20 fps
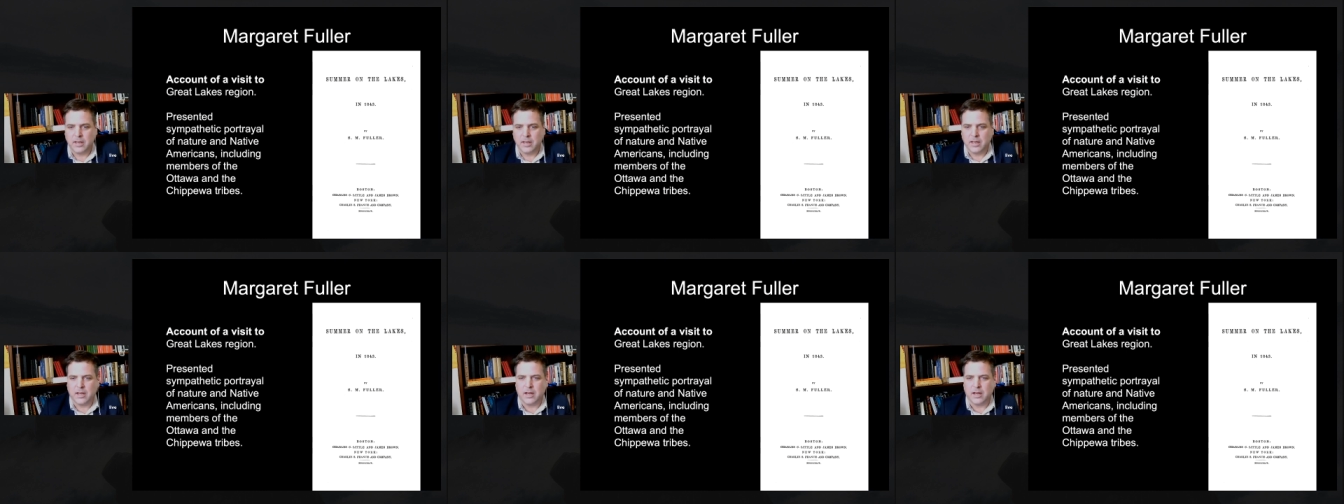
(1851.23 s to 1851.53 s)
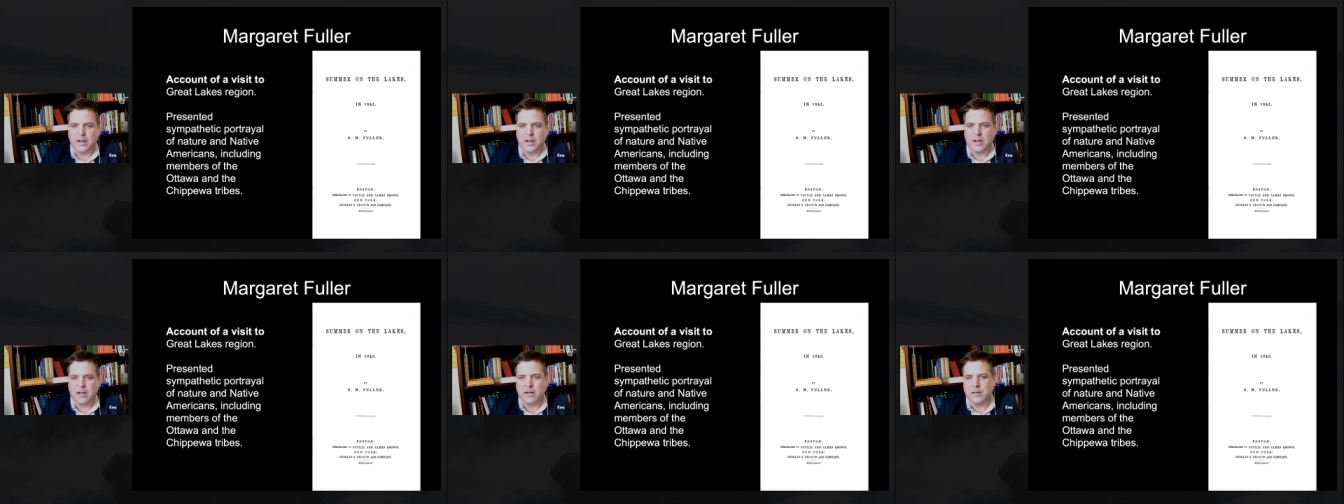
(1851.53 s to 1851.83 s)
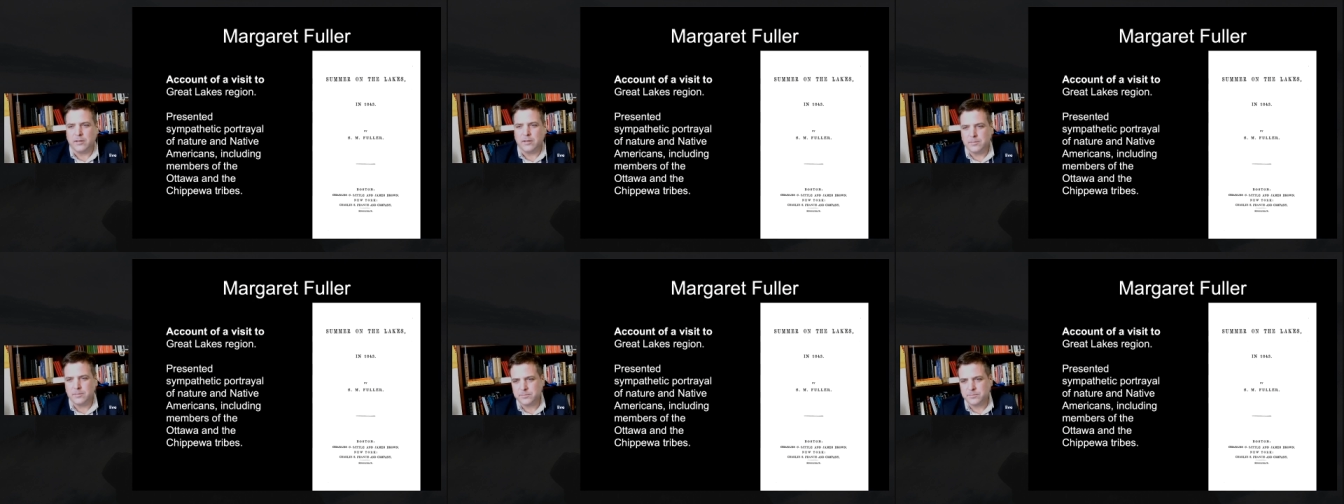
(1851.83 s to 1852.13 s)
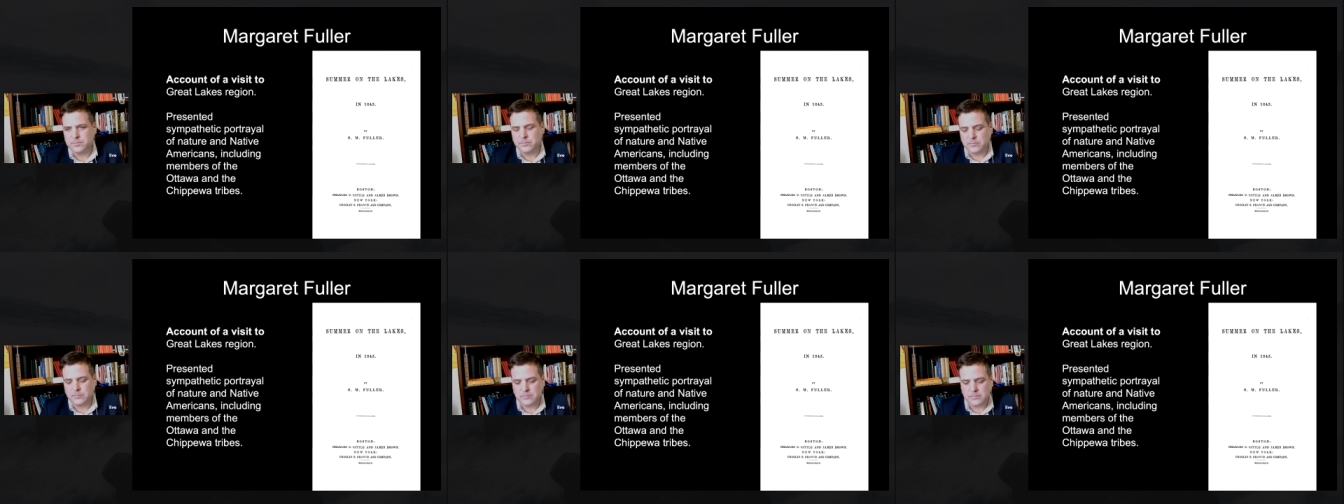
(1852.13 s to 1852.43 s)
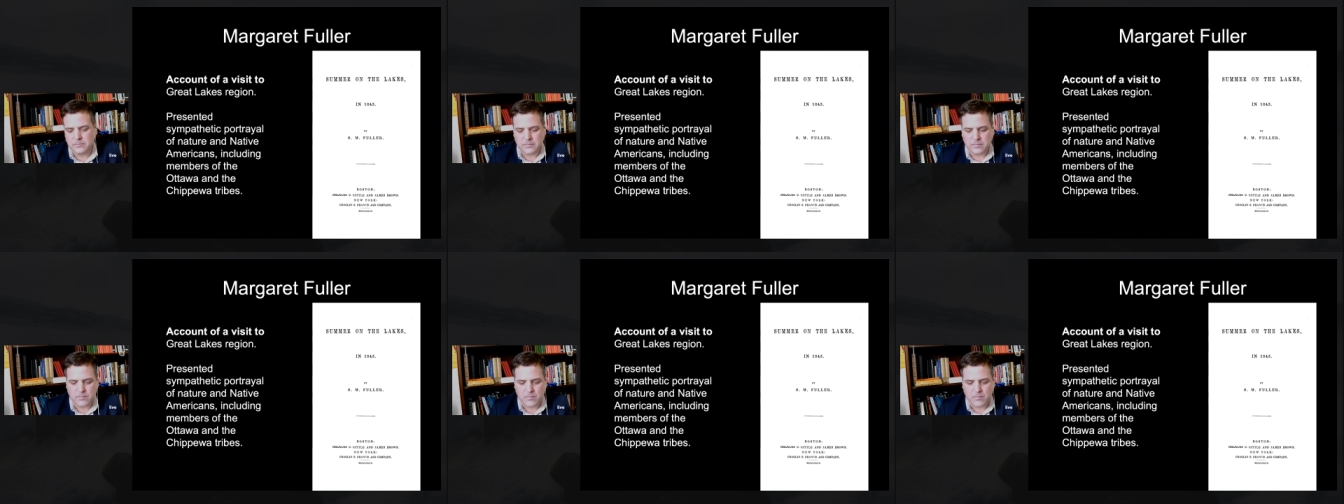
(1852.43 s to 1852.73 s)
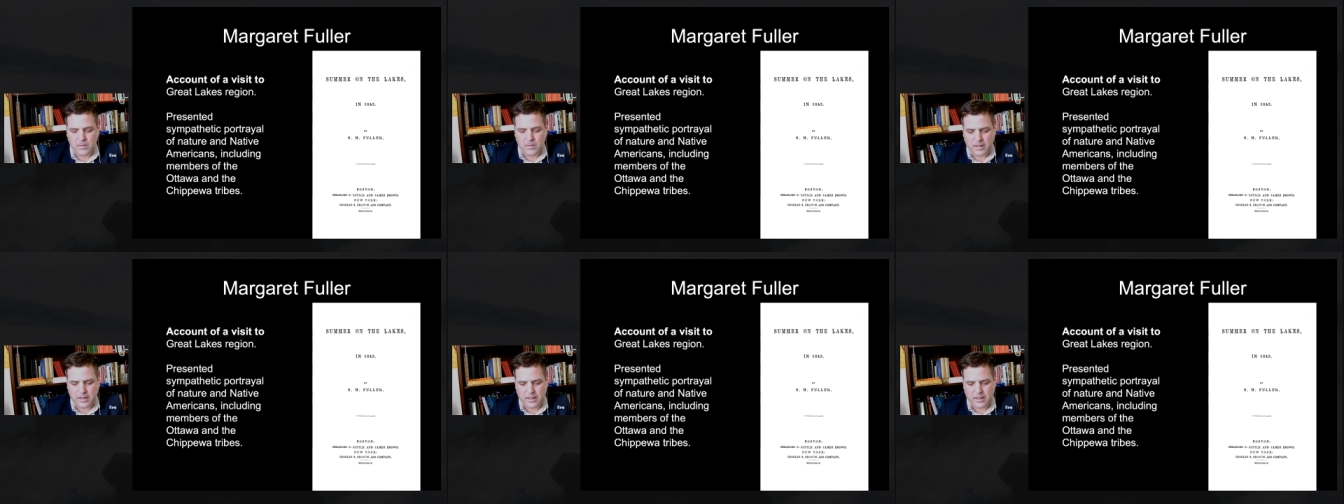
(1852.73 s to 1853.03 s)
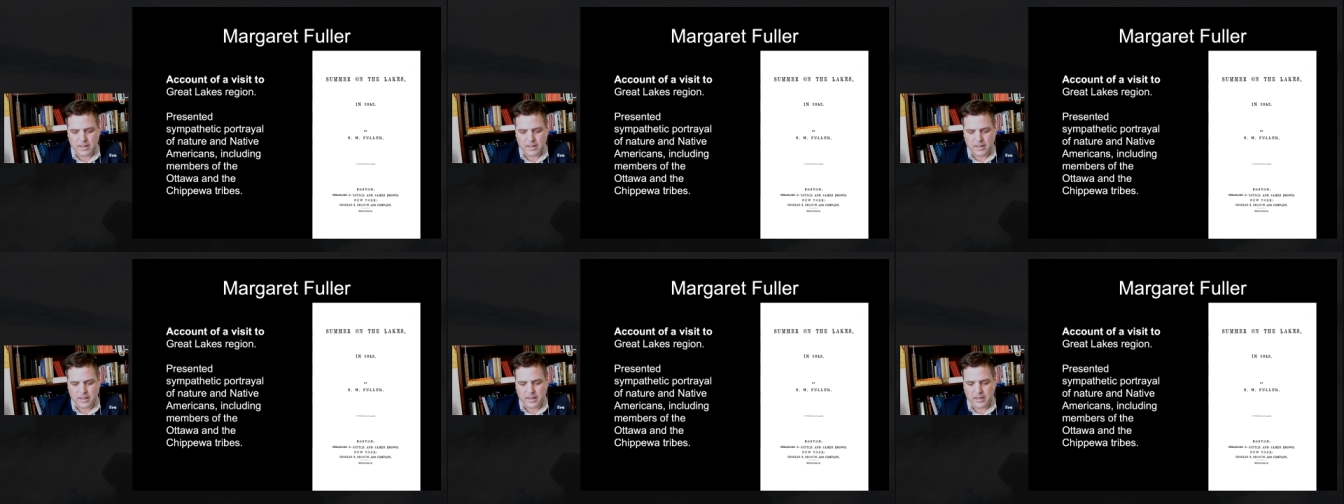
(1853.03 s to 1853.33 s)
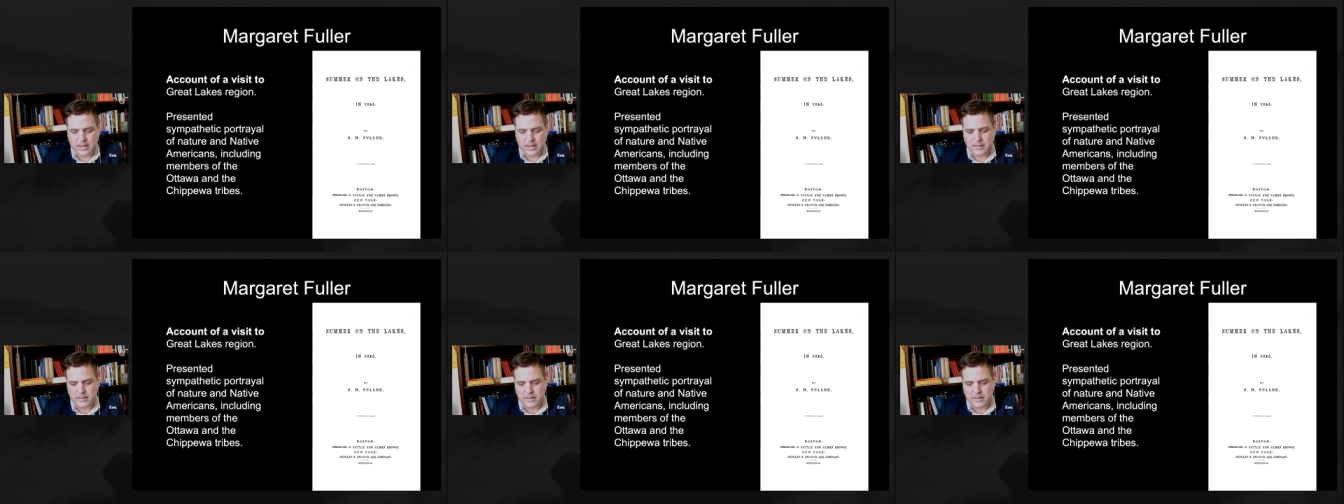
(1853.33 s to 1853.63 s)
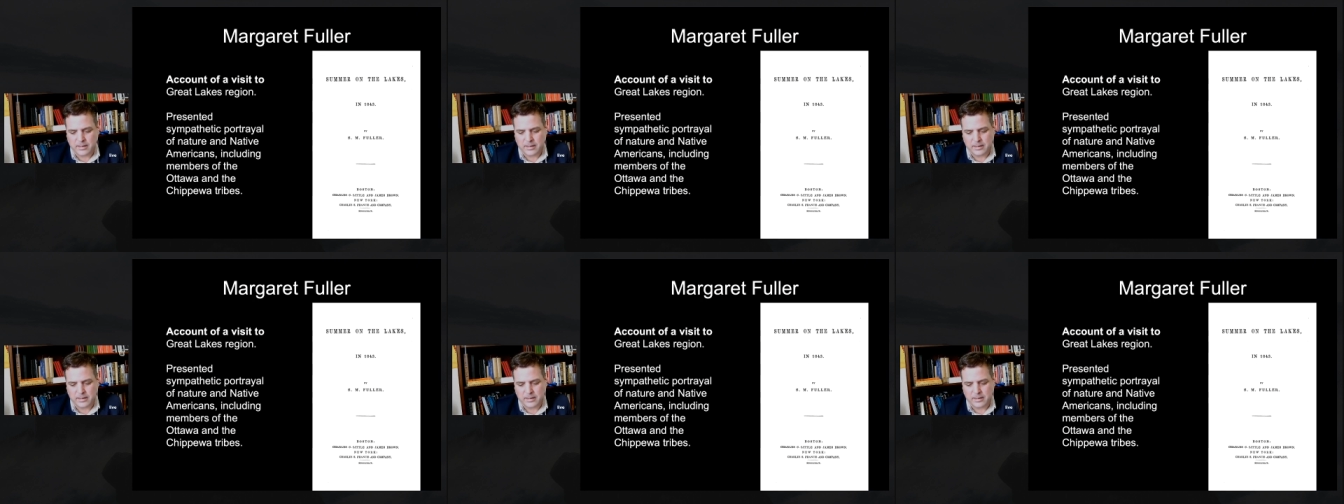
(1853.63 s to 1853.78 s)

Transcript: Uh, and uh,